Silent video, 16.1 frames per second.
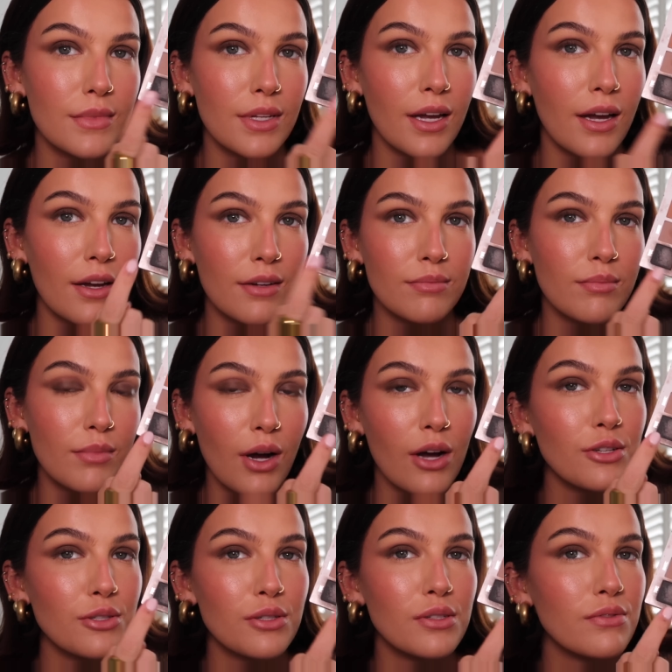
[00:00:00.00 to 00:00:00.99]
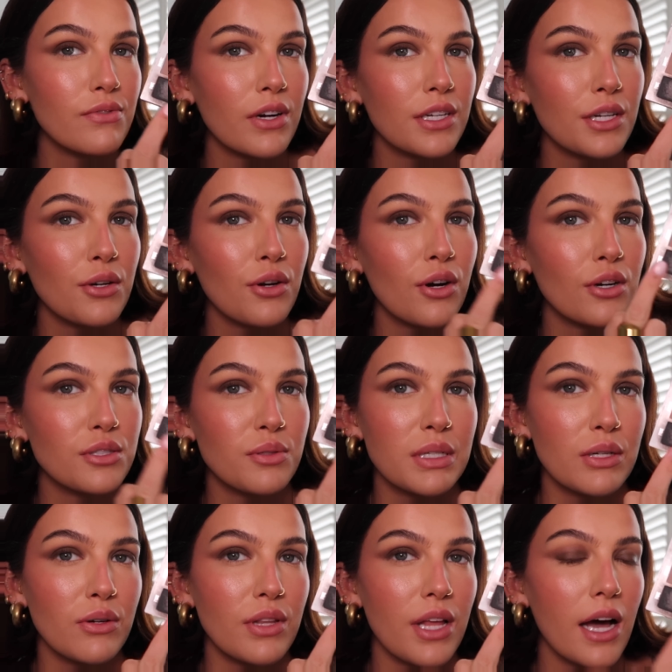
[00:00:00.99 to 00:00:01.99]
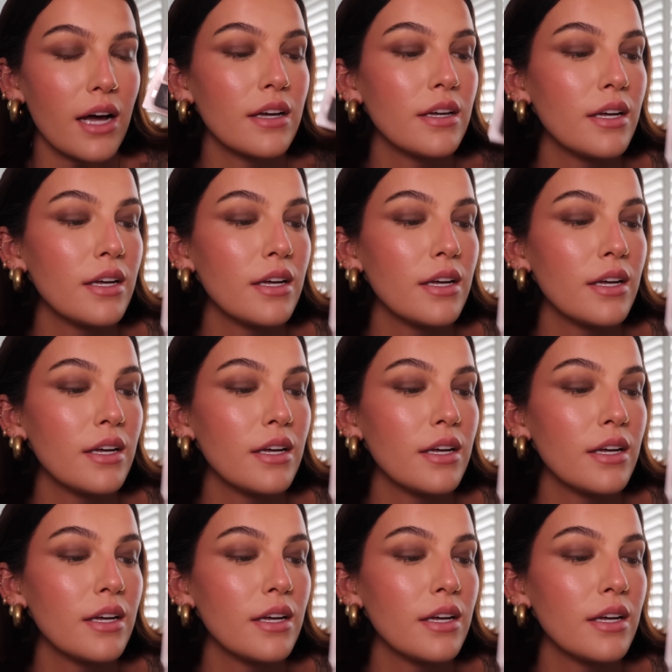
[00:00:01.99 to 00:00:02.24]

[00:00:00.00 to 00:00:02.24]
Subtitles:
I ask you to find it in your heart to ignore that.